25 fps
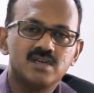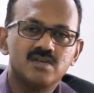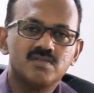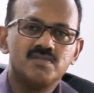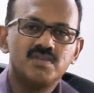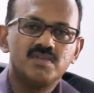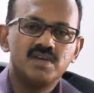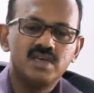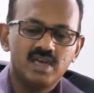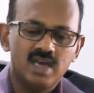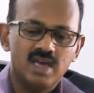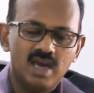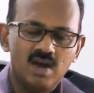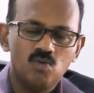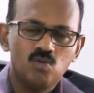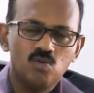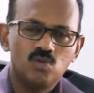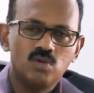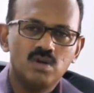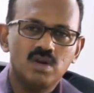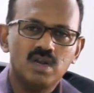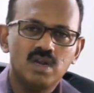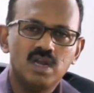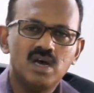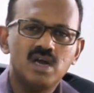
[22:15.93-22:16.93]
We have to
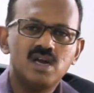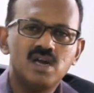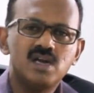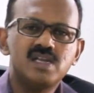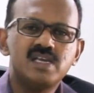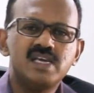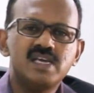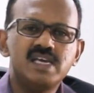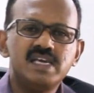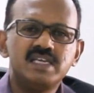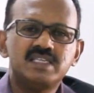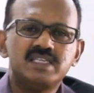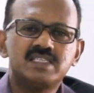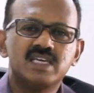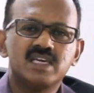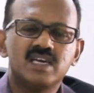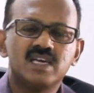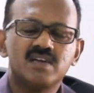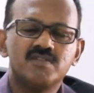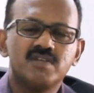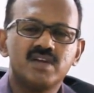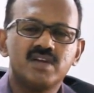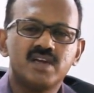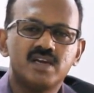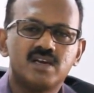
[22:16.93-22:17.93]
learn each and
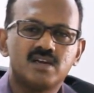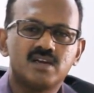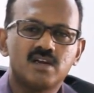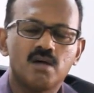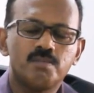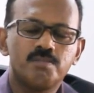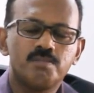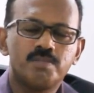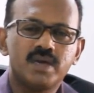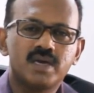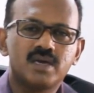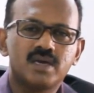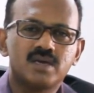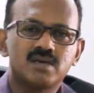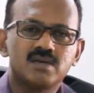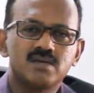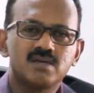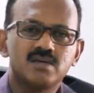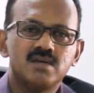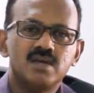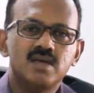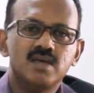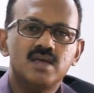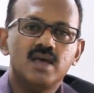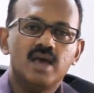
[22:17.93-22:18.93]
every topic,
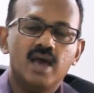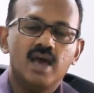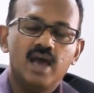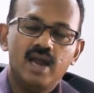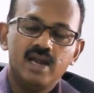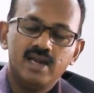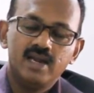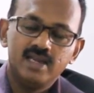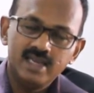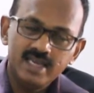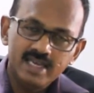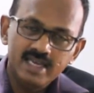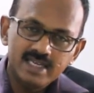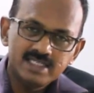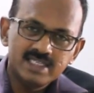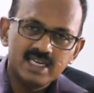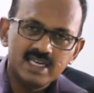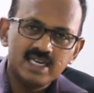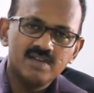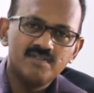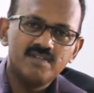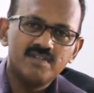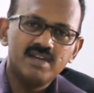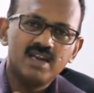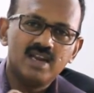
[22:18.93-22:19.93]
and each and
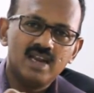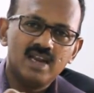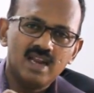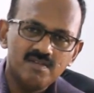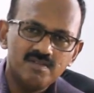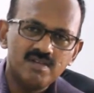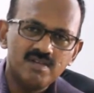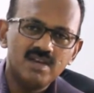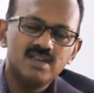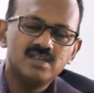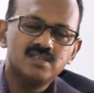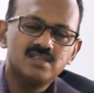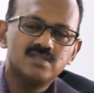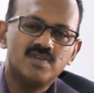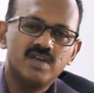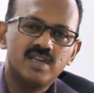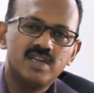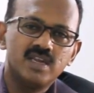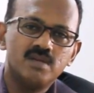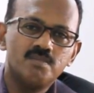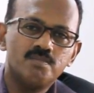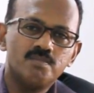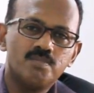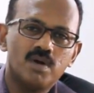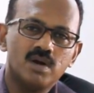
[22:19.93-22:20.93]
every level is
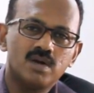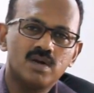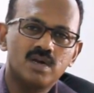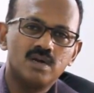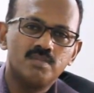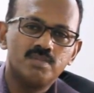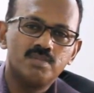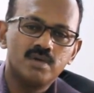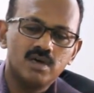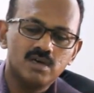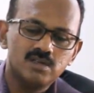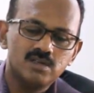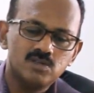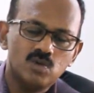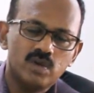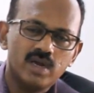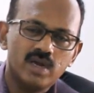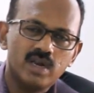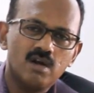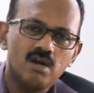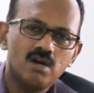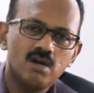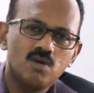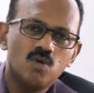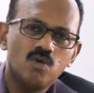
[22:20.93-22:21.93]
very important, because you
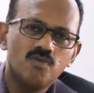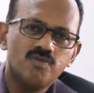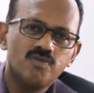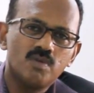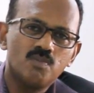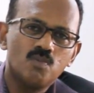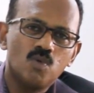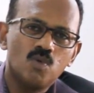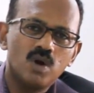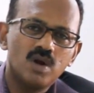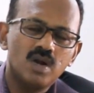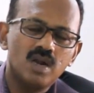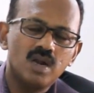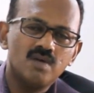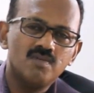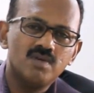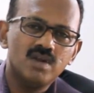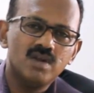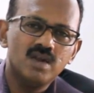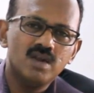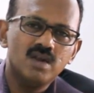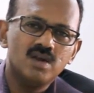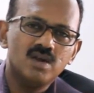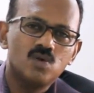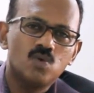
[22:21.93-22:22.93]
cannot go from one
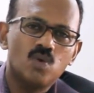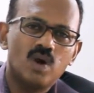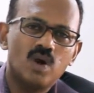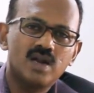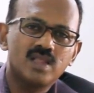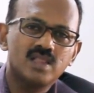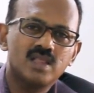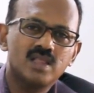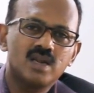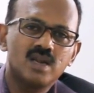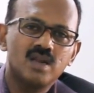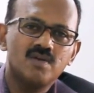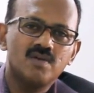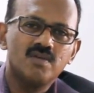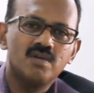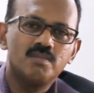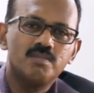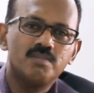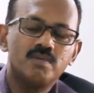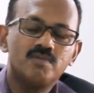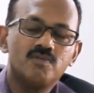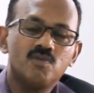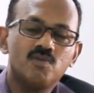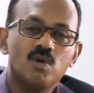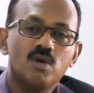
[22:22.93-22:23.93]
level to another level
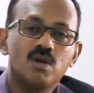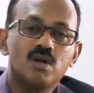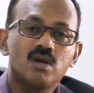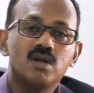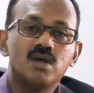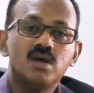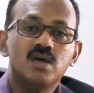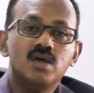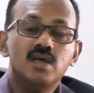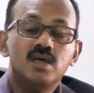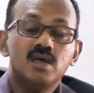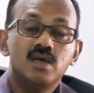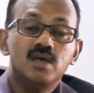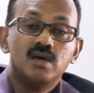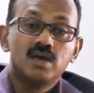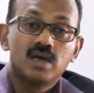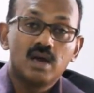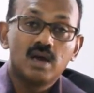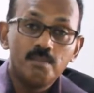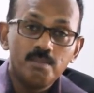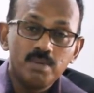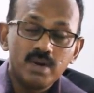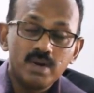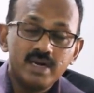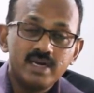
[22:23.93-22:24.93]
before
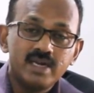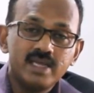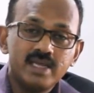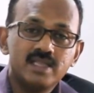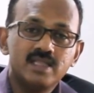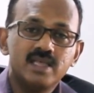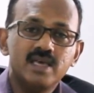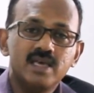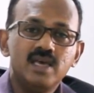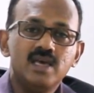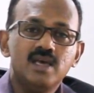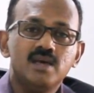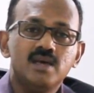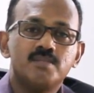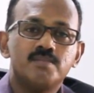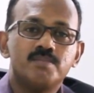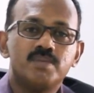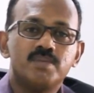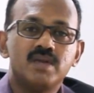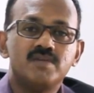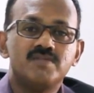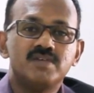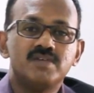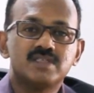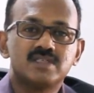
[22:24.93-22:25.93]
completing the
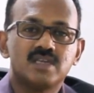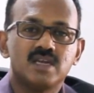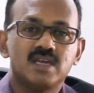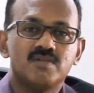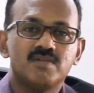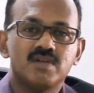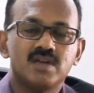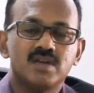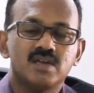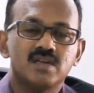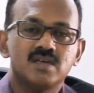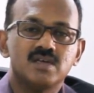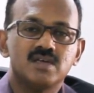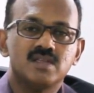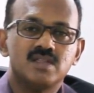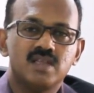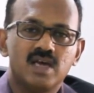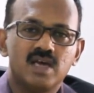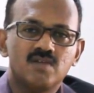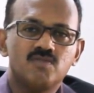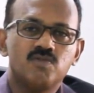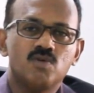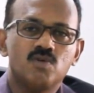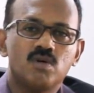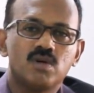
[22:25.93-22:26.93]
previous level.
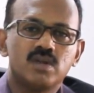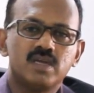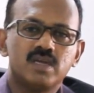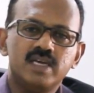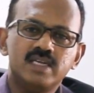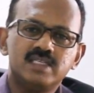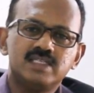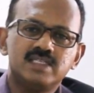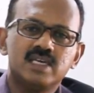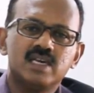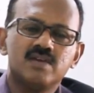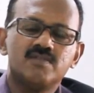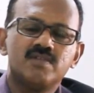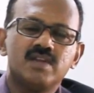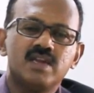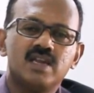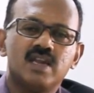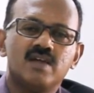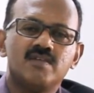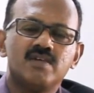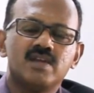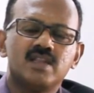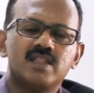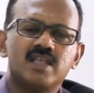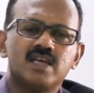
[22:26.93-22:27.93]
Therefore, each and every
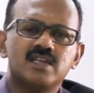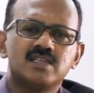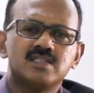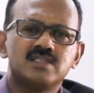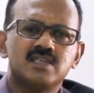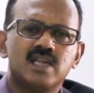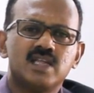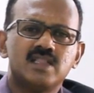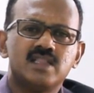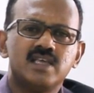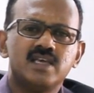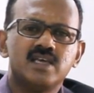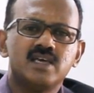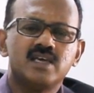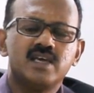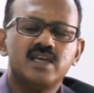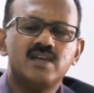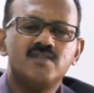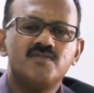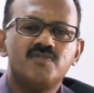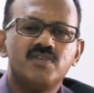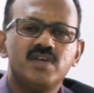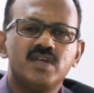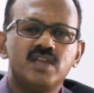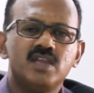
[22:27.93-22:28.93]
level, there is nothing
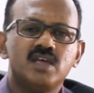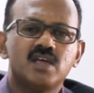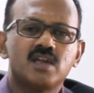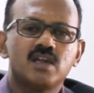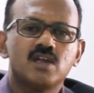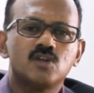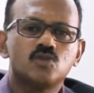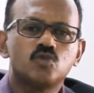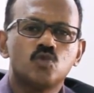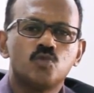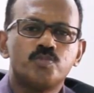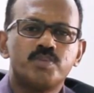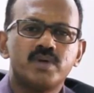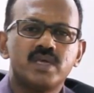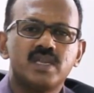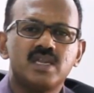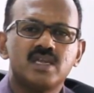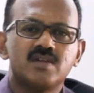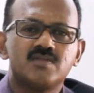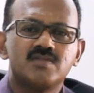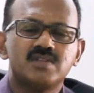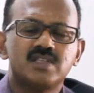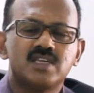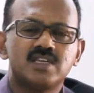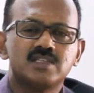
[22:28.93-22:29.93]
inferior or
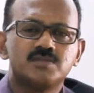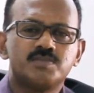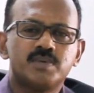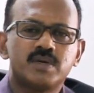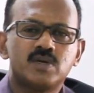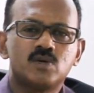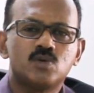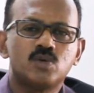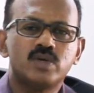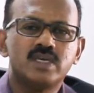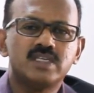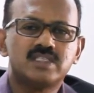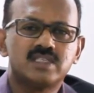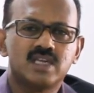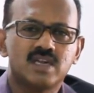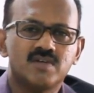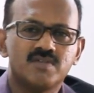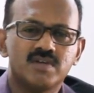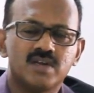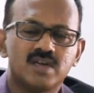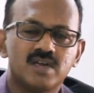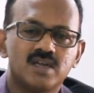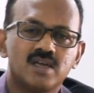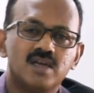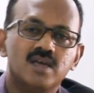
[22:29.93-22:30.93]
superior with respect to each
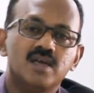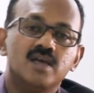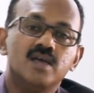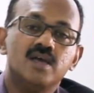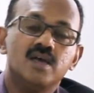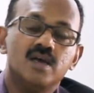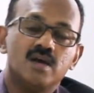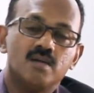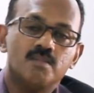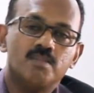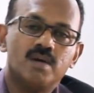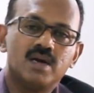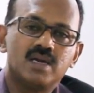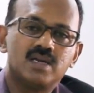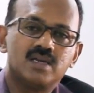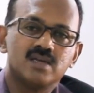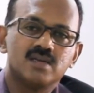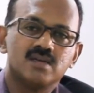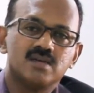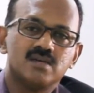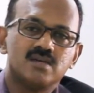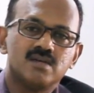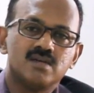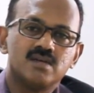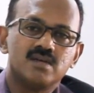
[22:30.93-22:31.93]
level.
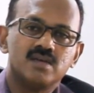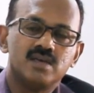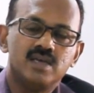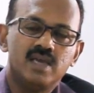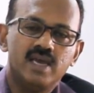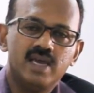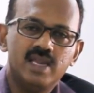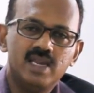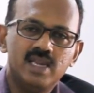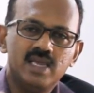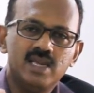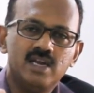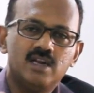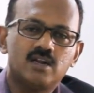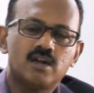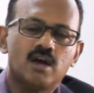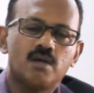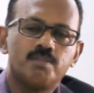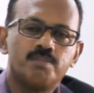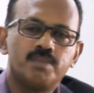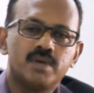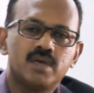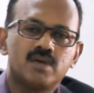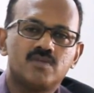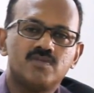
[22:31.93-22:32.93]
But any
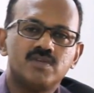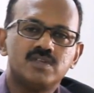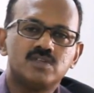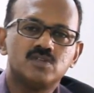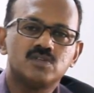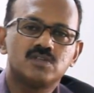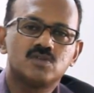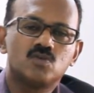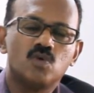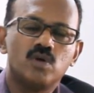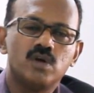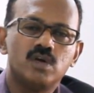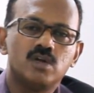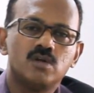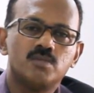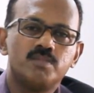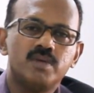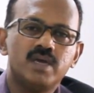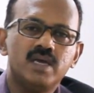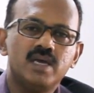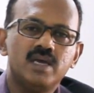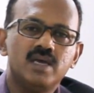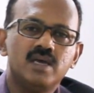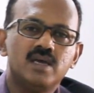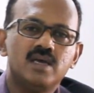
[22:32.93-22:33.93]
topic which is going to
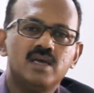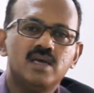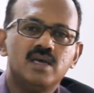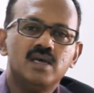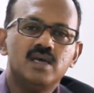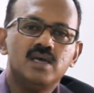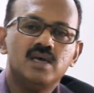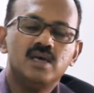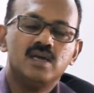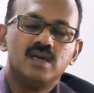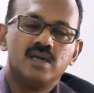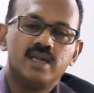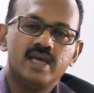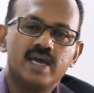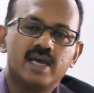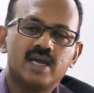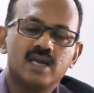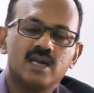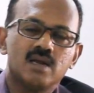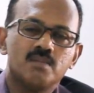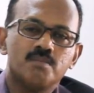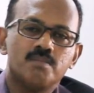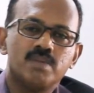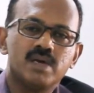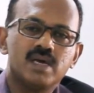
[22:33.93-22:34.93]
be
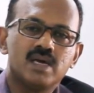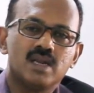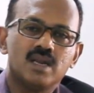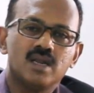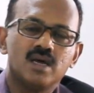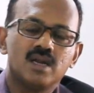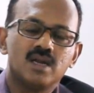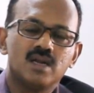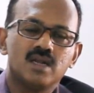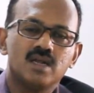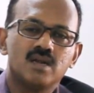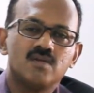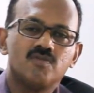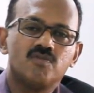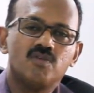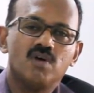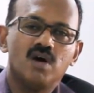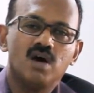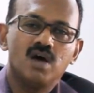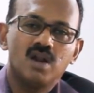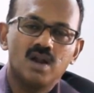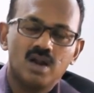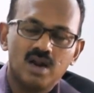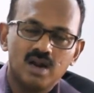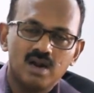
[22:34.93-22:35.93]
taken up by a learner
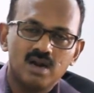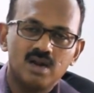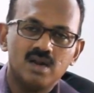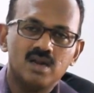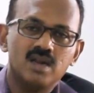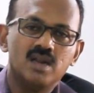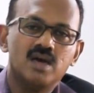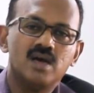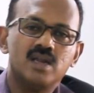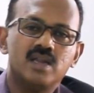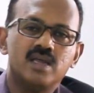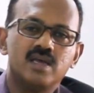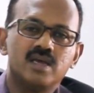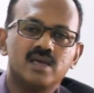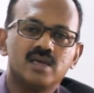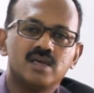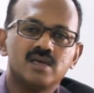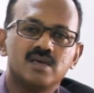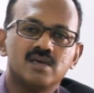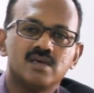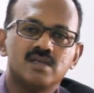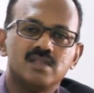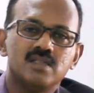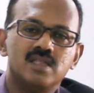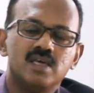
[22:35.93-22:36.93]
for learning,
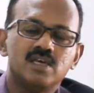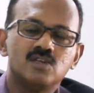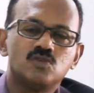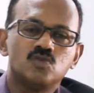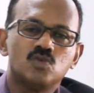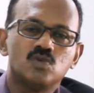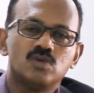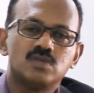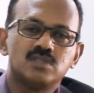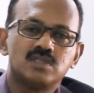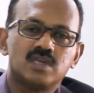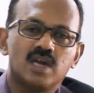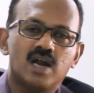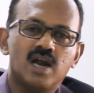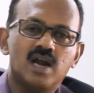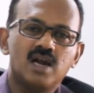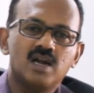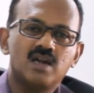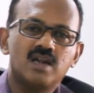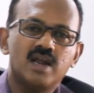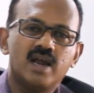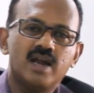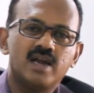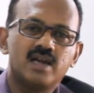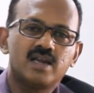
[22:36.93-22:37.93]
they should
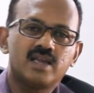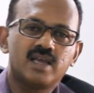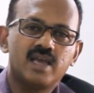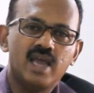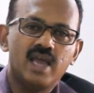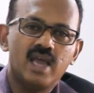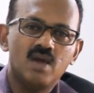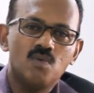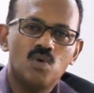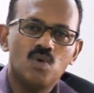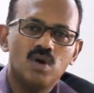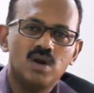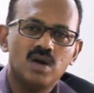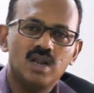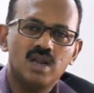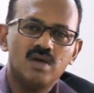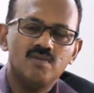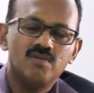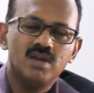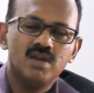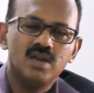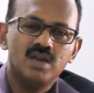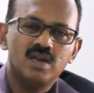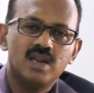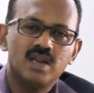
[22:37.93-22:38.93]
start at K1
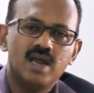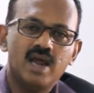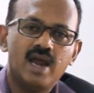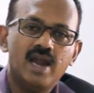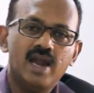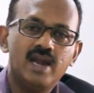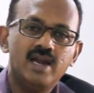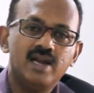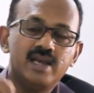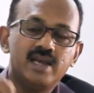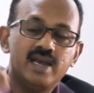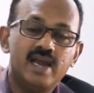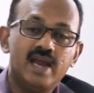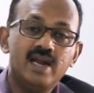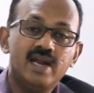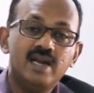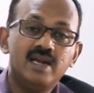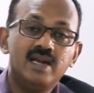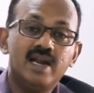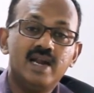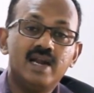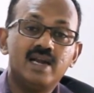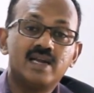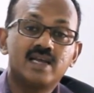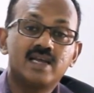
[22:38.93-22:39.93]
level and
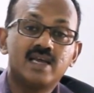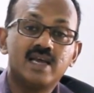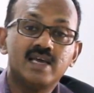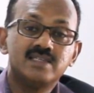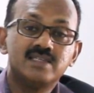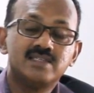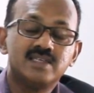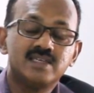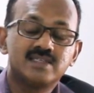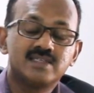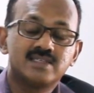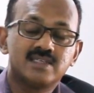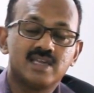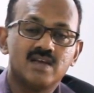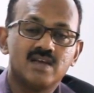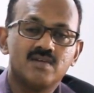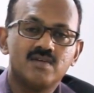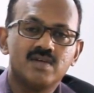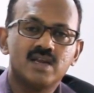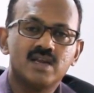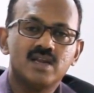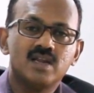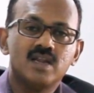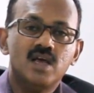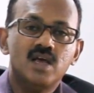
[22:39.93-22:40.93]
end at K6
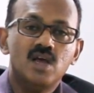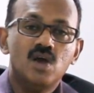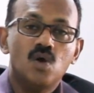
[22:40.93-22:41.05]
level.